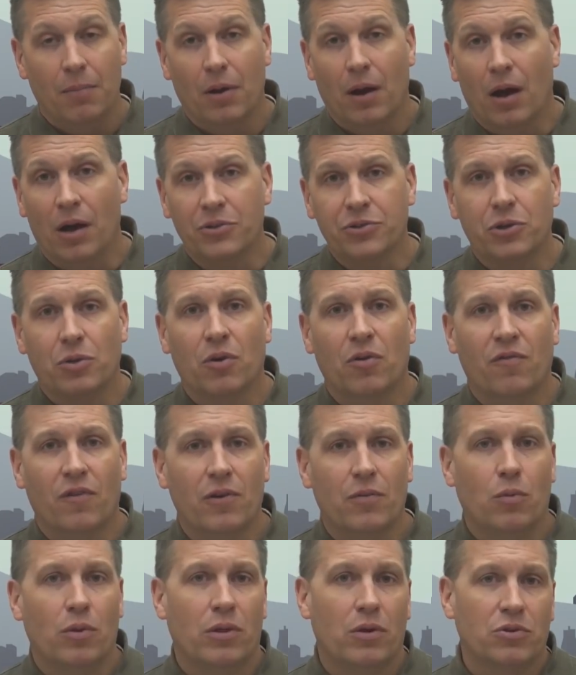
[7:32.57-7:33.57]
Also,
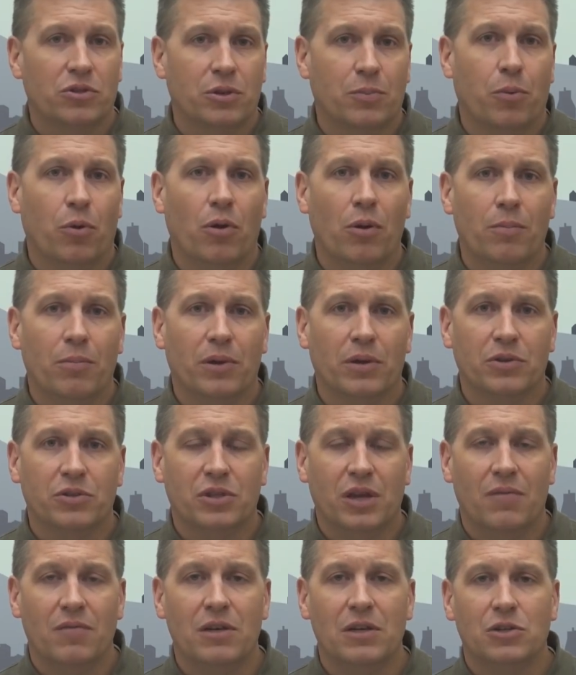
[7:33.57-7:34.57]
with our support bills,
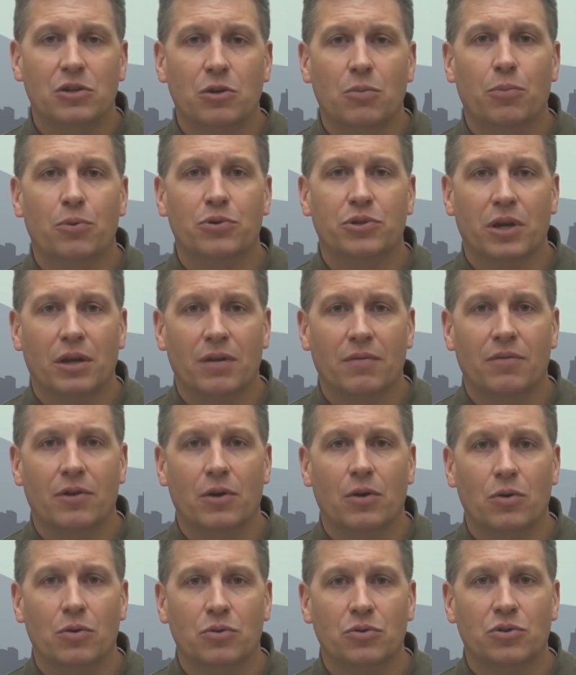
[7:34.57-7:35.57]
72% of
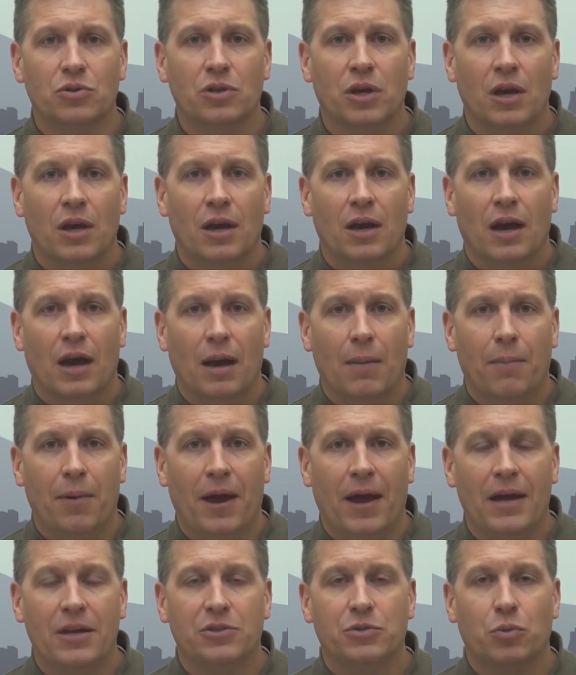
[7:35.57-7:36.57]
those
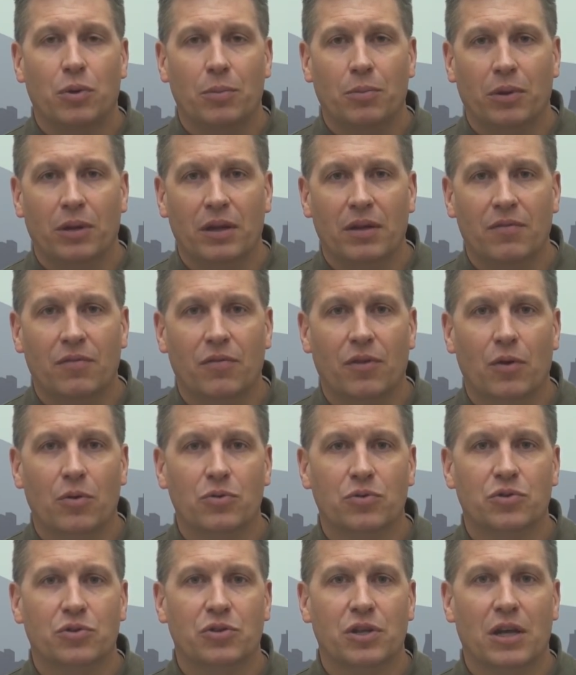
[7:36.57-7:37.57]
passed. We believe
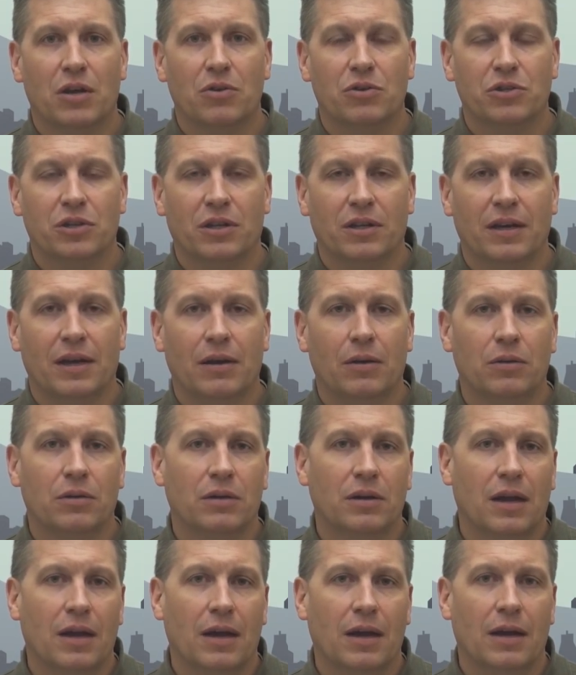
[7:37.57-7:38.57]
those that are still out